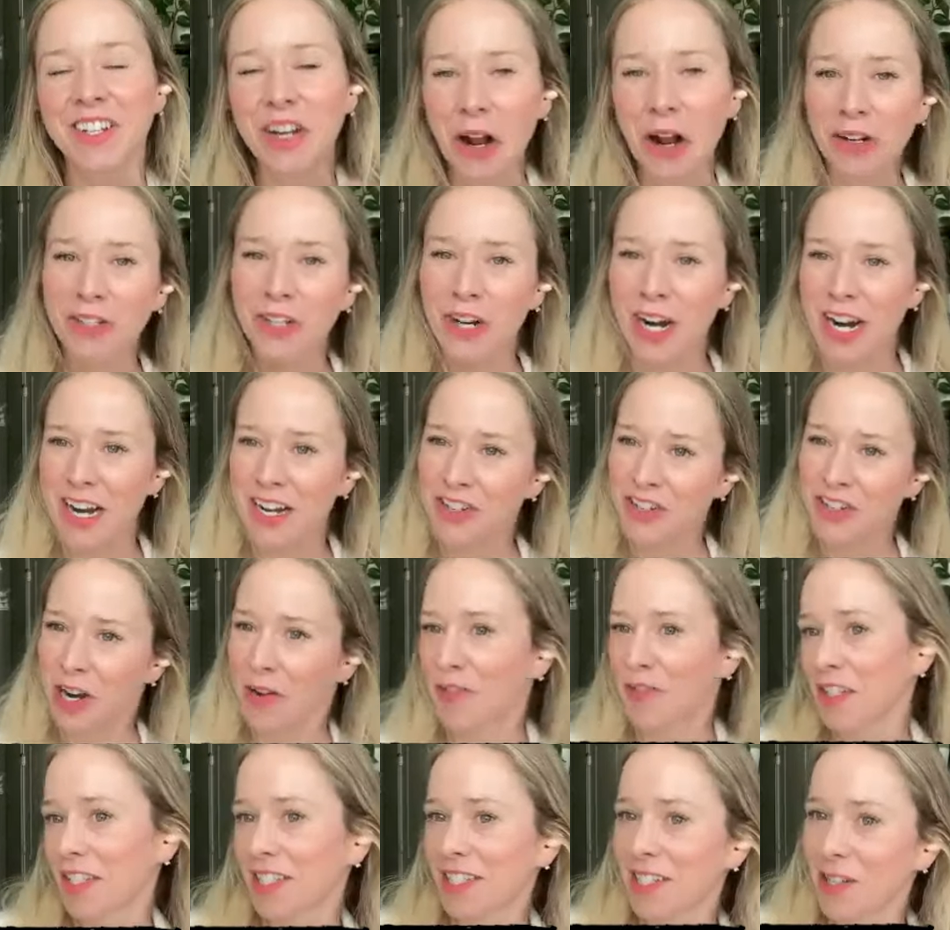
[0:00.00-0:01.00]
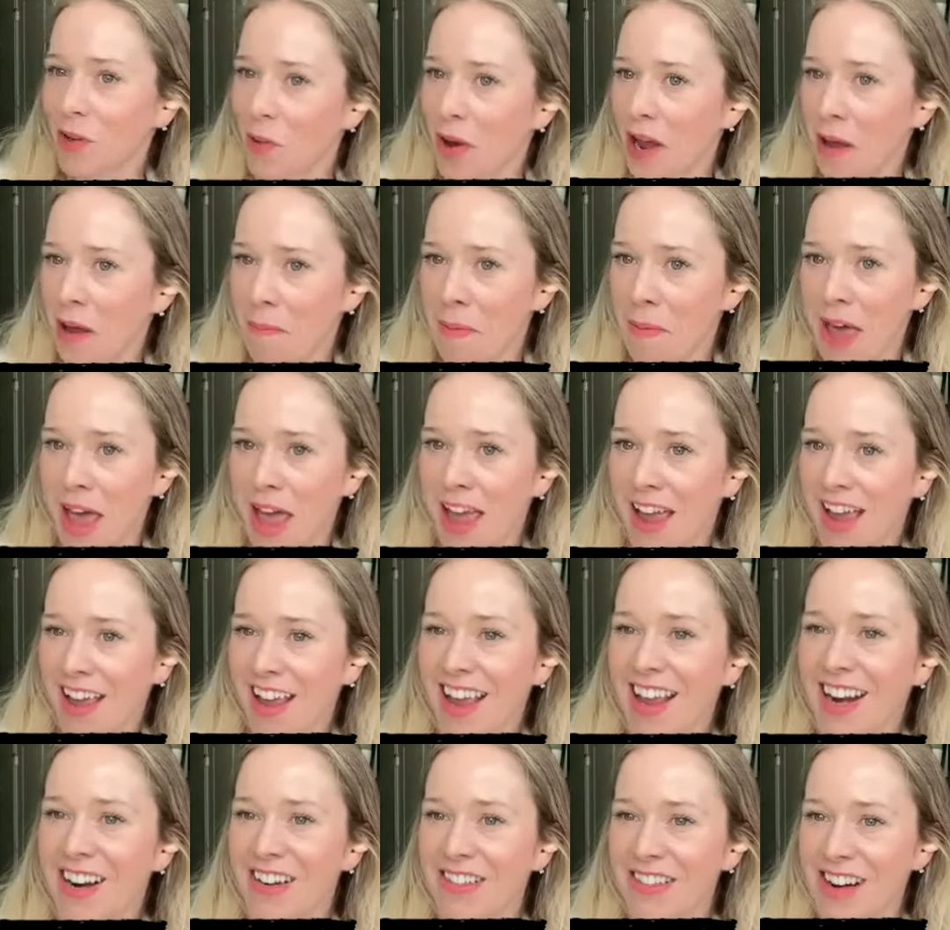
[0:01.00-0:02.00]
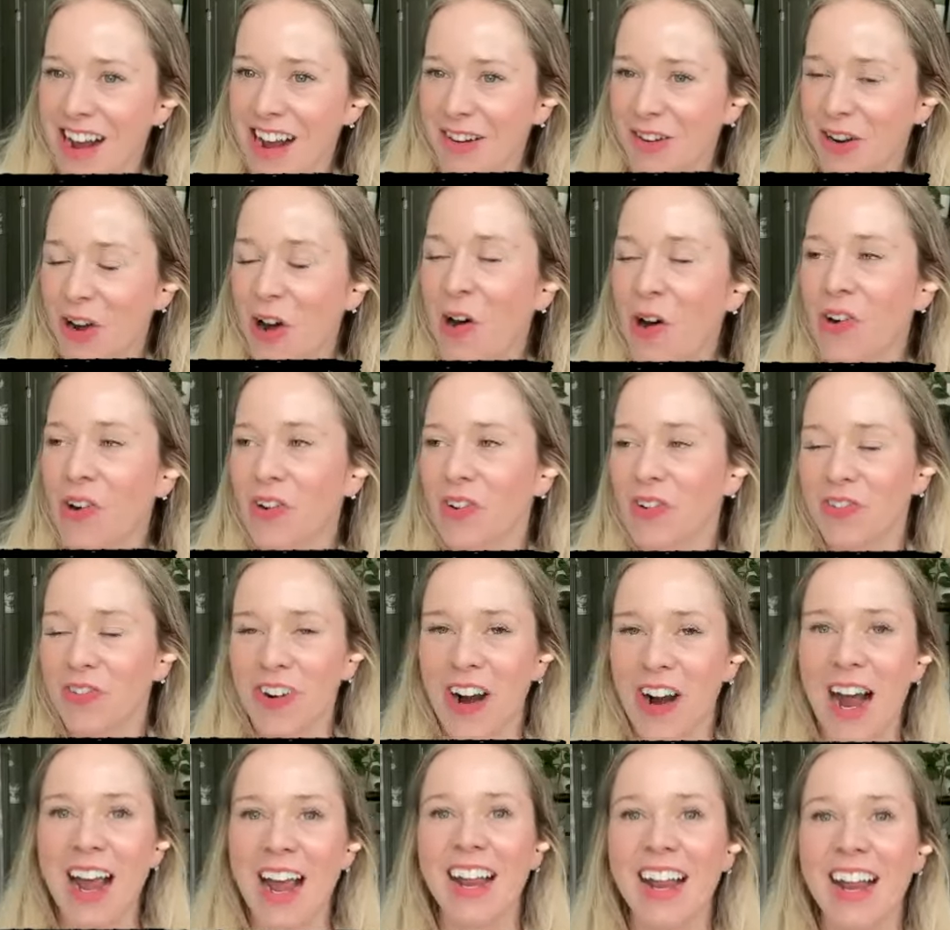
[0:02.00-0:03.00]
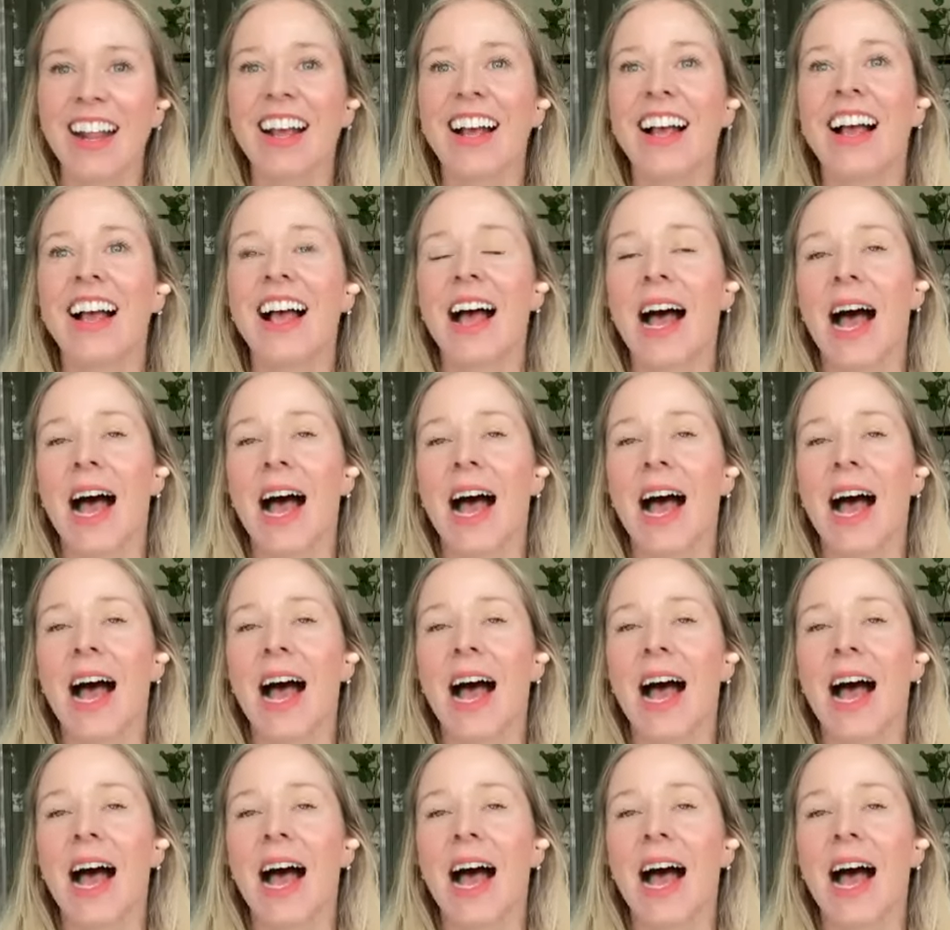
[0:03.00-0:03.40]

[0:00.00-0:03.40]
not try and shove a square peg in a round hole, right?